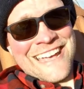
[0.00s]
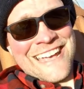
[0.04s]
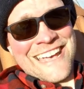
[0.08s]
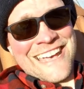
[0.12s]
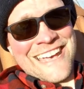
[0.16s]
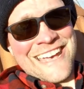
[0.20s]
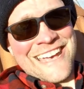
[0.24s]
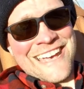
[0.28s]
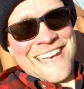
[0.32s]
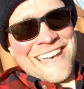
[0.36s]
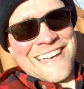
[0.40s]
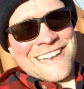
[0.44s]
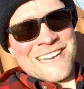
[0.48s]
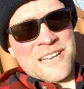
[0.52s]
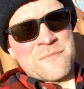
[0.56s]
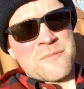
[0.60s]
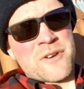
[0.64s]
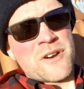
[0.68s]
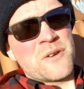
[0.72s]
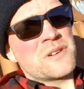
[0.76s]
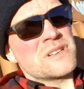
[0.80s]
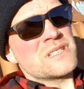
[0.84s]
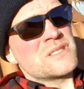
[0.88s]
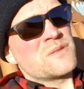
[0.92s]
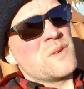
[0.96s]
And the
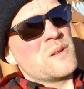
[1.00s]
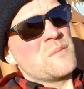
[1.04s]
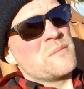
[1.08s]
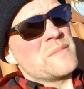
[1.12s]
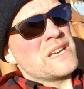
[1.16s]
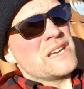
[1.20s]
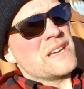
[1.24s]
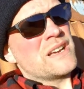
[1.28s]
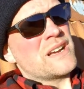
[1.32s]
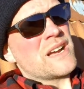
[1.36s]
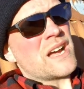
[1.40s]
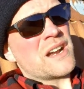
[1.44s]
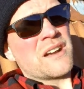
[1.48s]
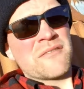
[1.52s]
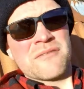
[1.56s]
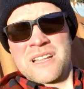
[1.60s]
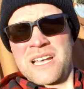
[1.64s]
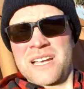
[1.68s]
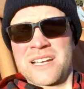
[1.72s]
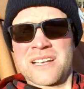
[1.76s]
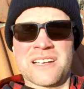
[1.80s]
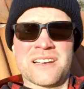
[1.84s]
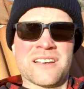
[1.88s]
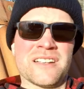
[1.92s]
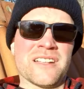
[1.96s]
protest will be kind of
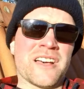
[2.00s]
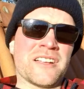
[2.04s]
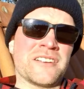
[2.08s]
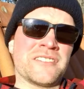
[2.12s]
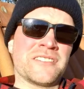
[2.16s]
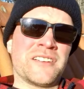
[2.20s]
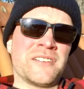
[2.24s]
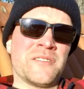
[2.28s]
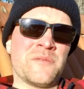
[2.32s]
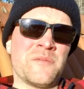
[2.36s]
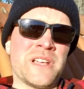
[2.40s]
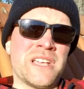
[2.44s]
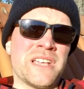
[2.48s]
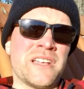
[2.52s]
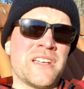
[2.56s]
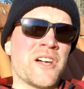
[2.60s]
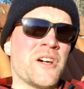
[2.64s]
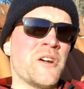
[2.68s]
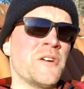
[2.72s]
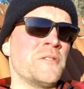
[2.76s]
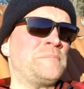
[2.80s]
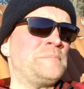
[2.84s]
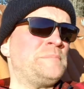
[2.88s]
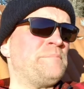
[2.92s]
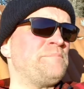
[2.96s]
like in London. We
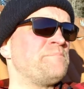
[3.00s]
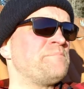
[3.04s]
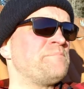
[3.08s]
go